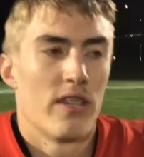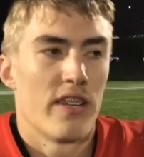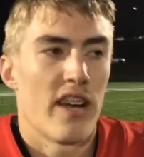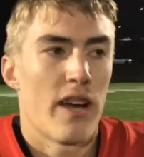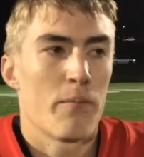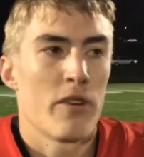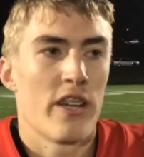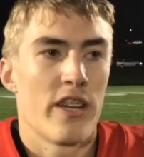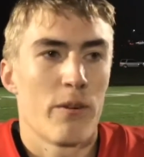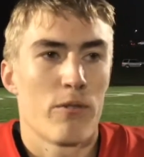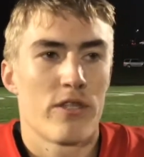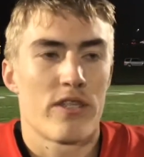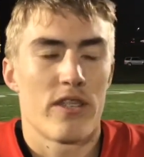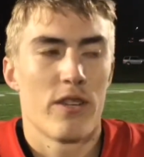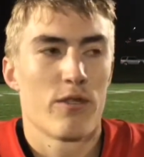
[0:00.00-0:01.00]
Yeah, I mean, it
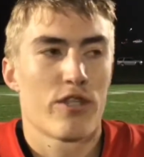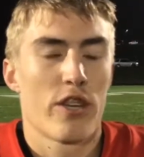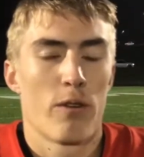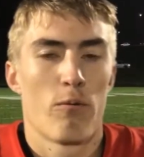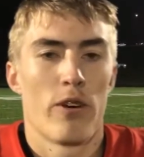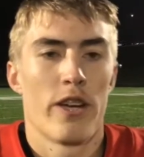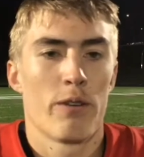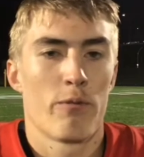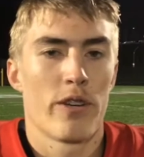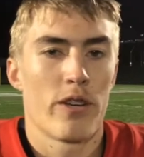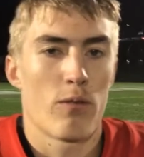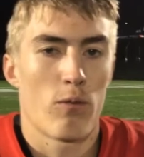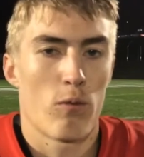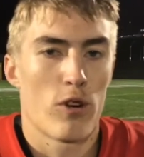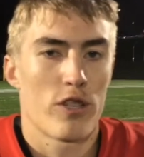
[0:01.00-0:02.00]
was a good win.
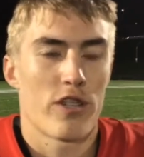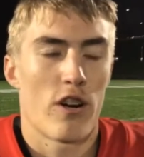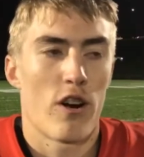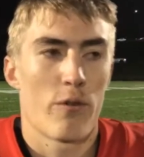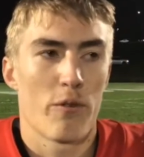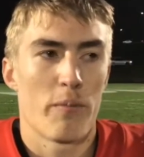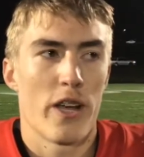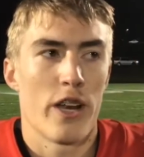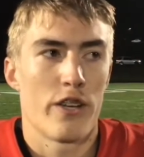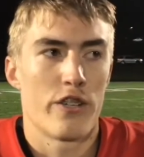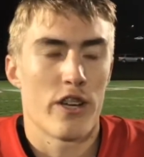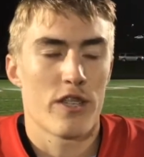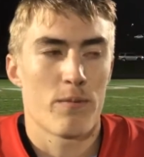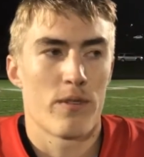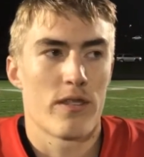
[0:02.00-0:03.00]
We worked hard. We made
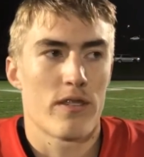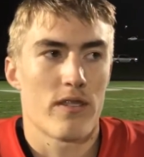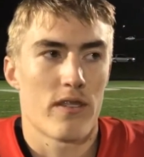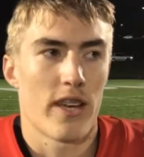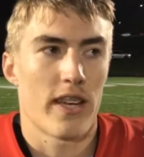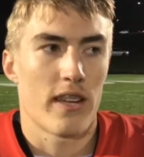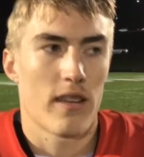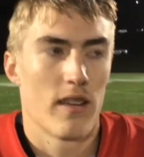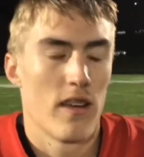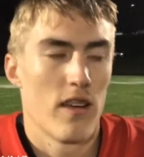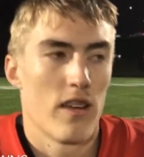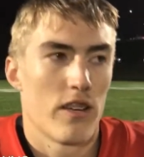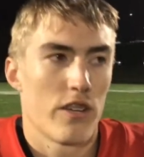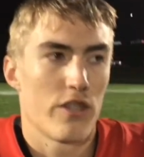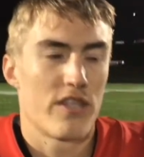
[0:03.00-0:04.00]
adjustments like
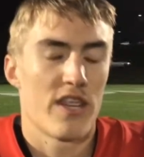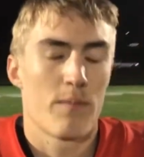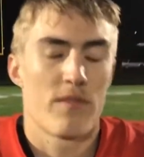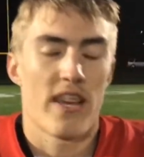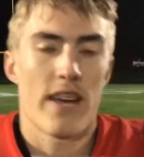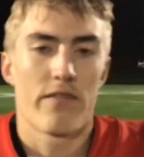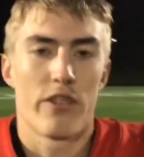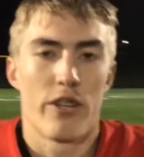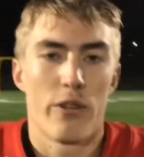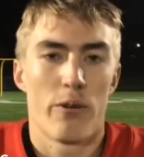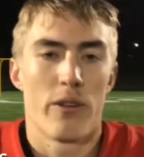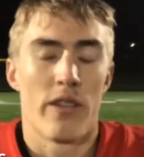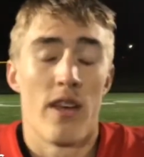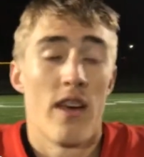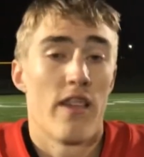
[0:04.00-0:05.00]
good teams have to do,
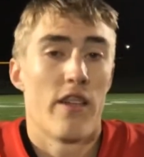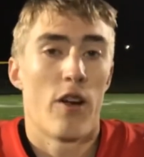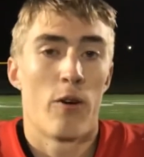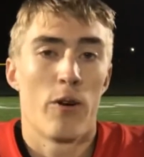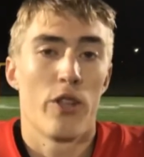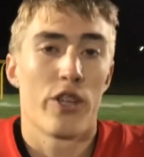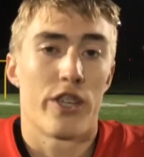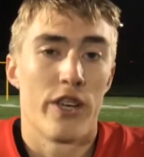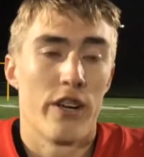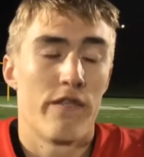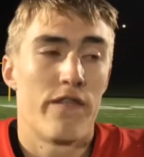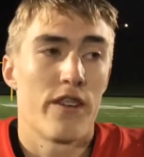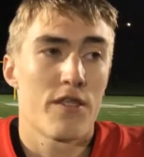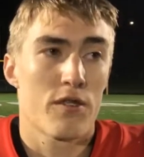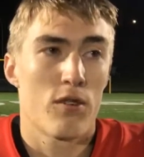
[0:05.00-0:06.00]
and they're a really good
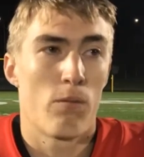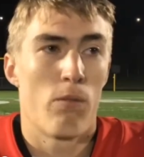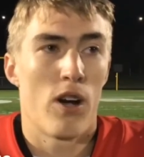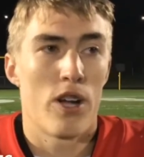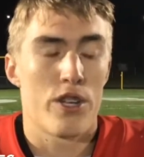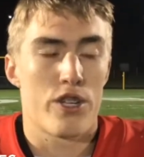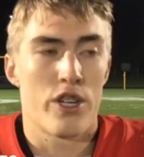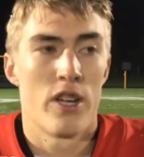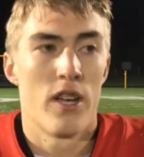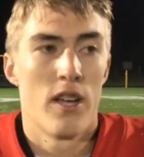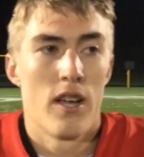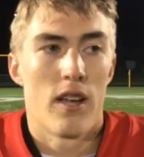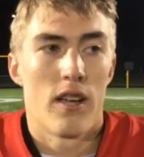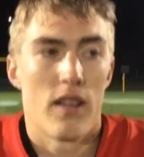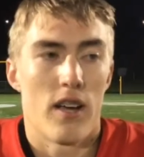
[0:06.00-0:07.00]
physical bunch.
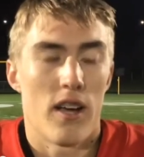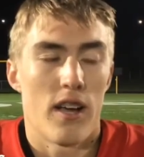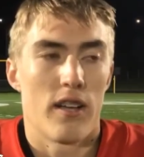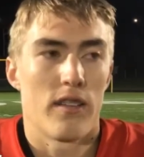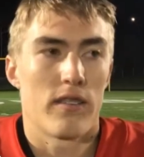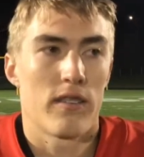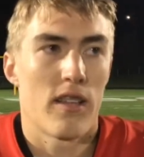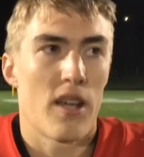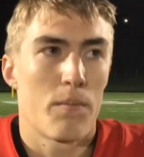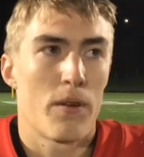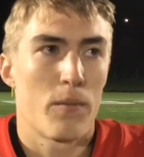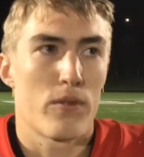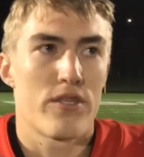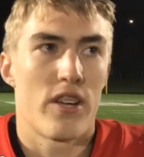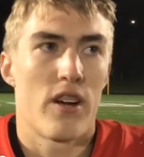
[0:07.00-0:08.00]
A lot of
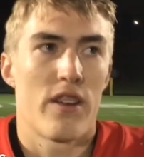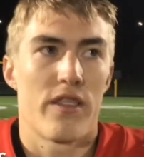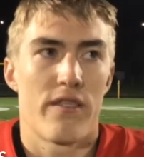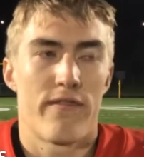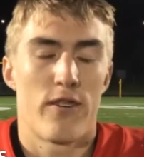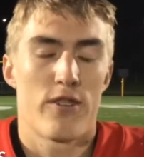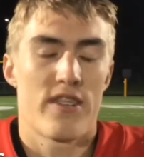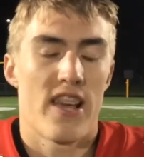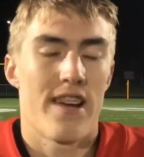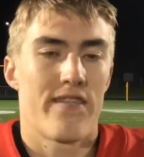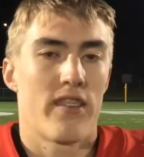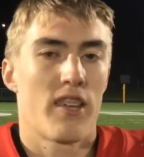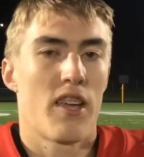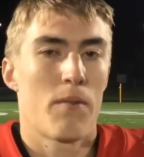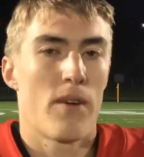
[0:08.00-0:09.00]
people saw it in the first half.
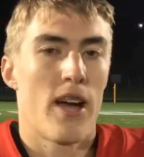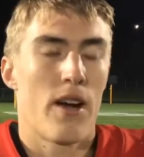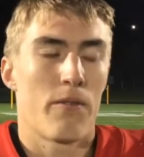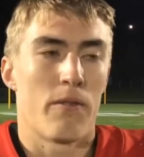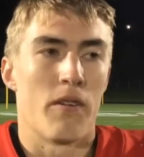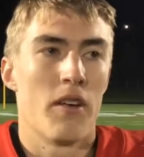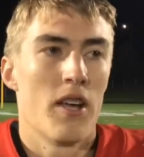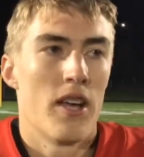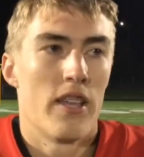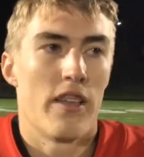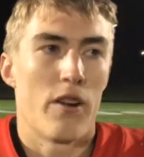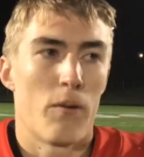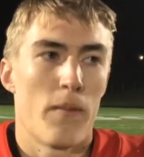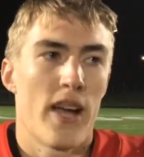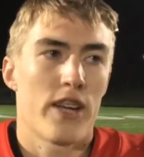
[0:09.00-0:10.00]
They came out and
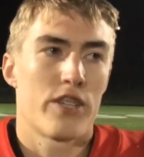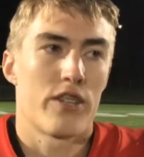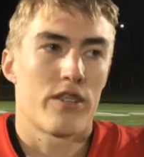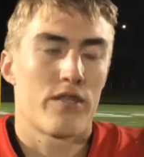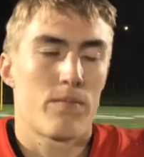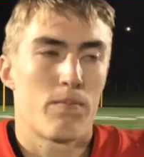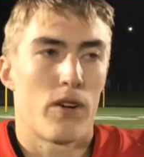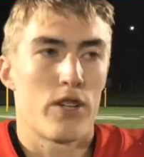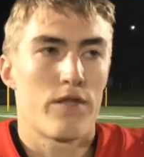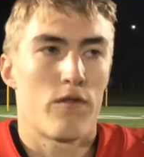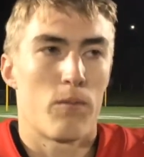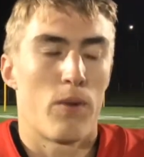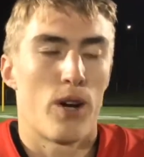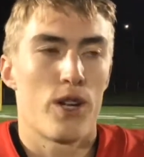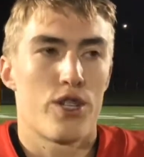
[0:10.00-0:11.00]
they were matching us punch
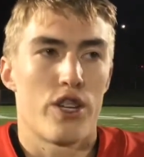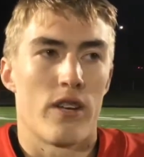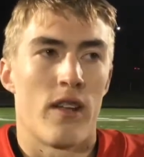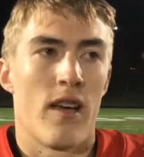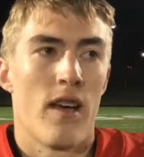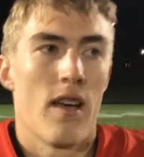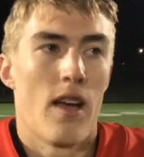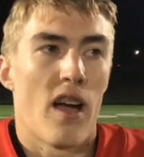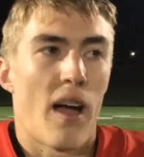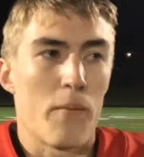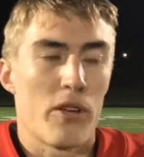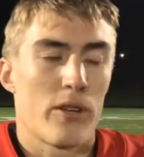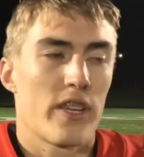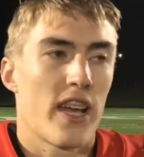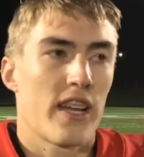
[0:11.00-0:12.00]
for punch. And I
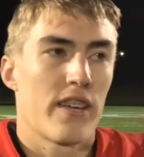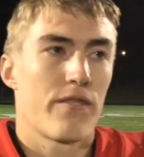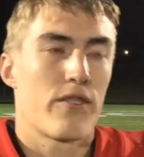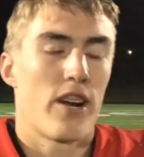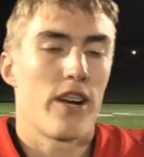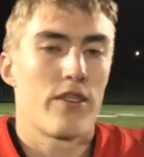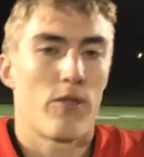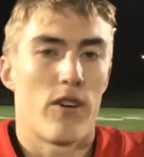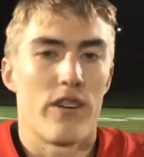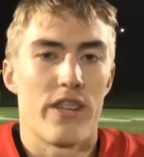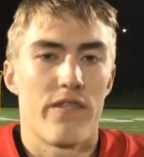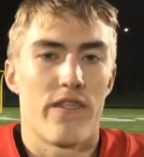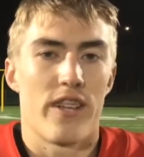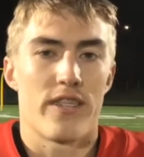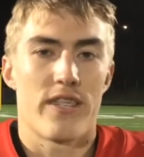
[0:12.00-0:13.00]
mean, you got to give credit to our
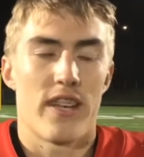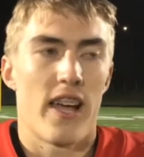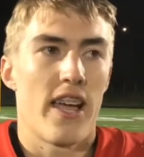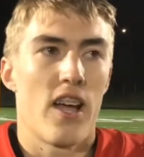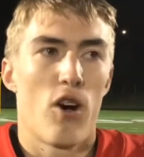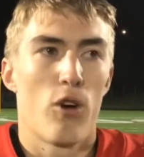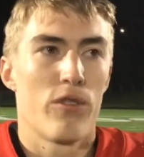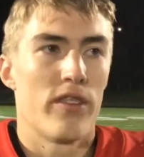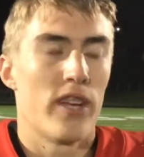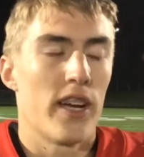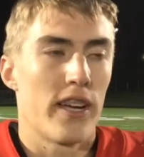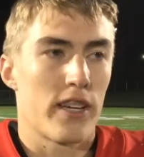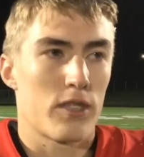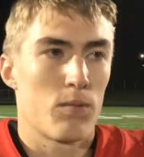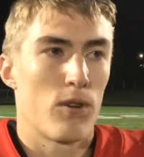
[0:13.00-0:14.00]
defense tonight. Holding
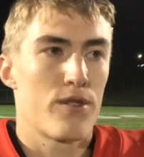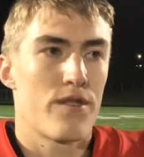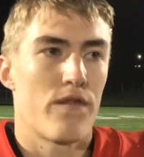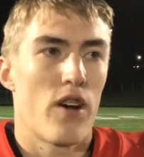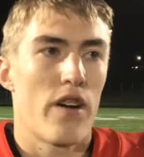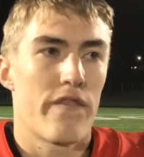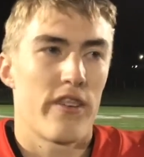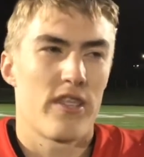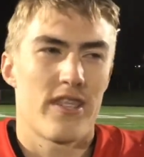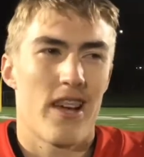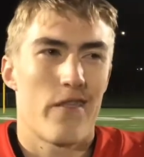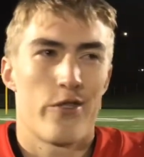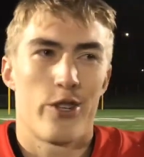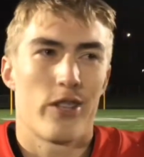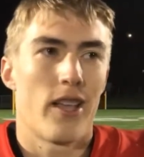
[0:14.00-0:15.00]
an explosive offense,
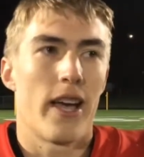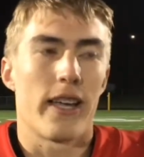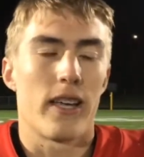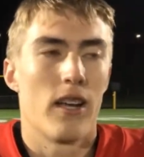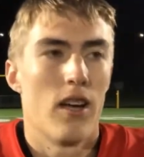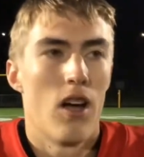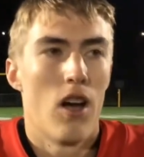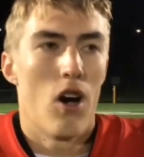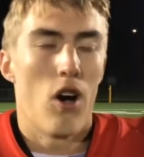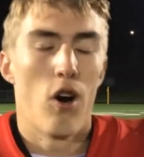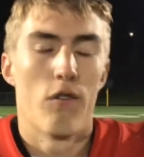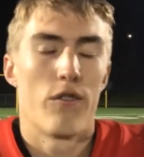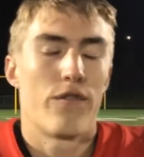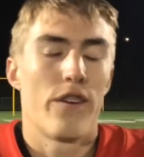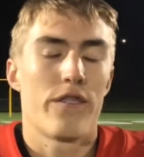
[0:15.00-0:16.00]
averaging like
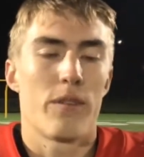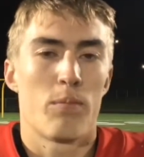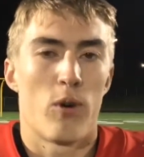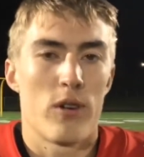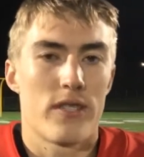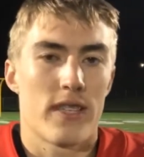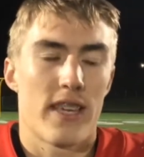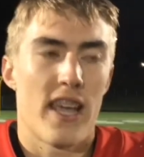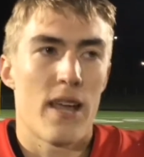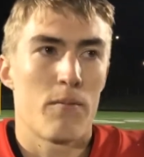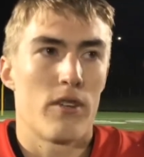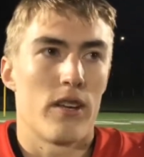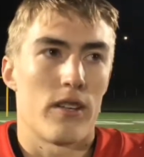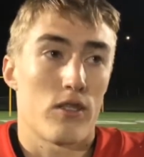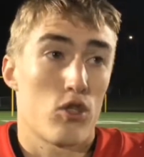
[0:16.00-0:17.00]
over 50 points a
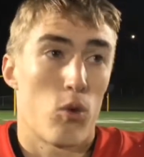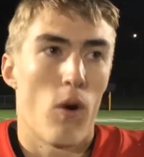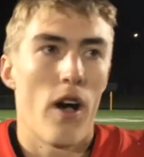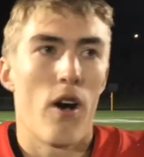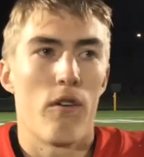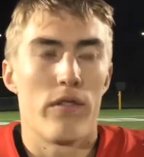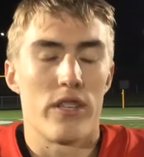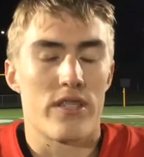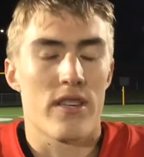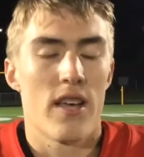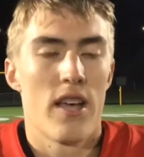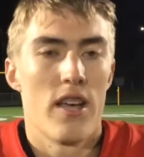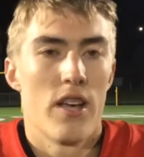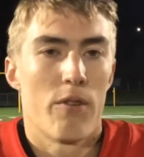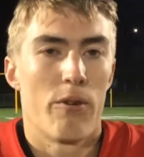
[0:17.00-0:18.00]
game to 12 is
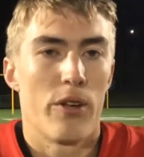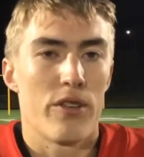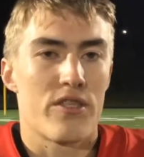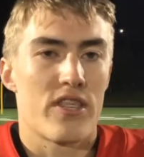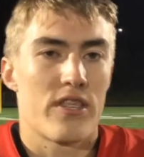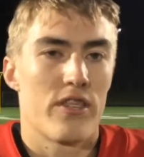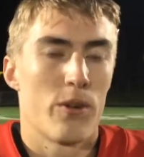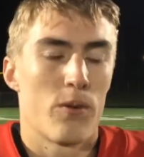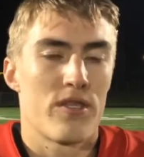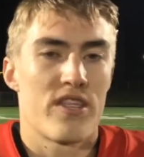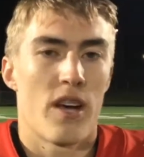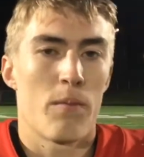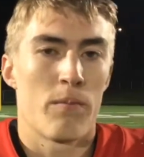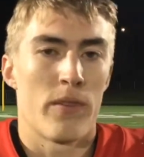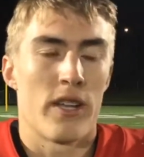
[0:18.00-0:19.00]
really doing
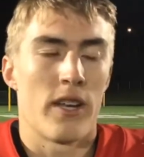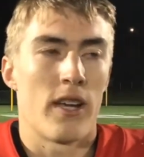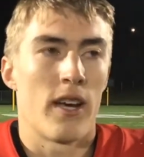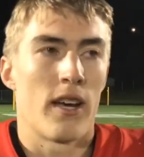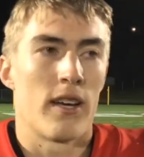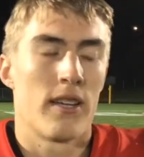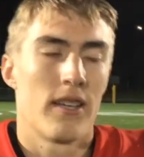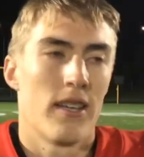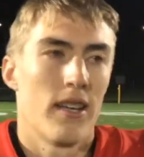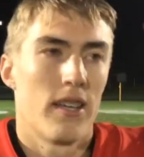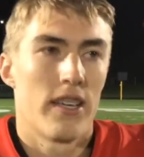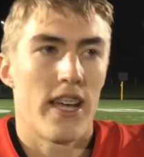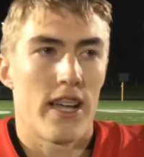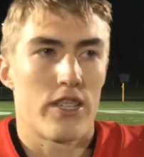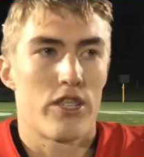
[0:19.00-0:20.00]
something. And
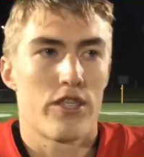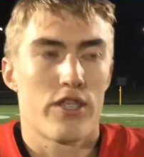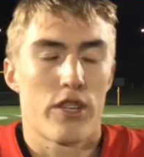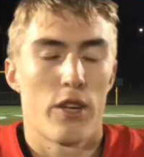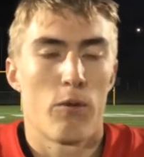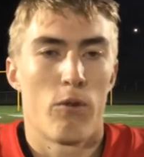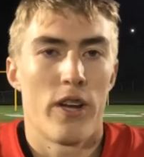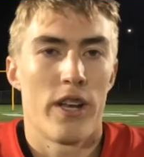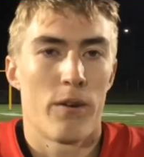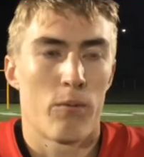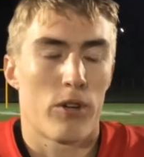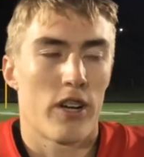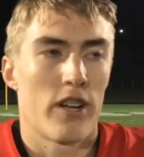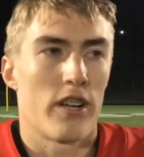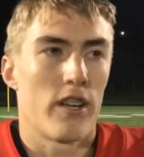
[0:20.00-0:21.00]
yeah, it's just a good win, and
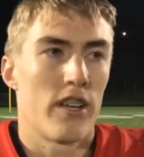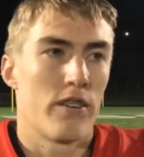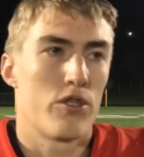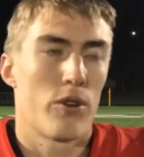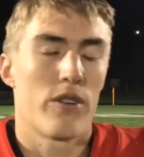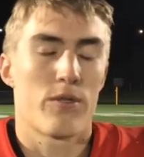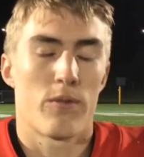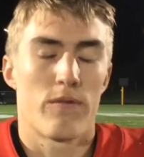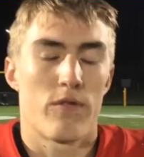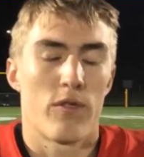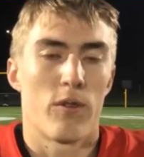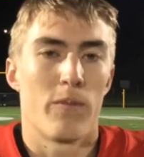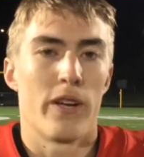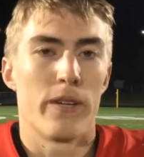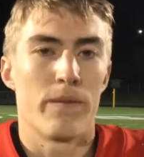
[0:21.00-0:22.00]
we're going to enjoy this one for a
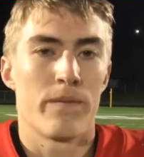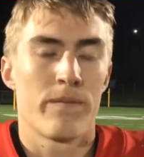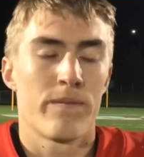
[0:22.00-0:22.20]
little bit.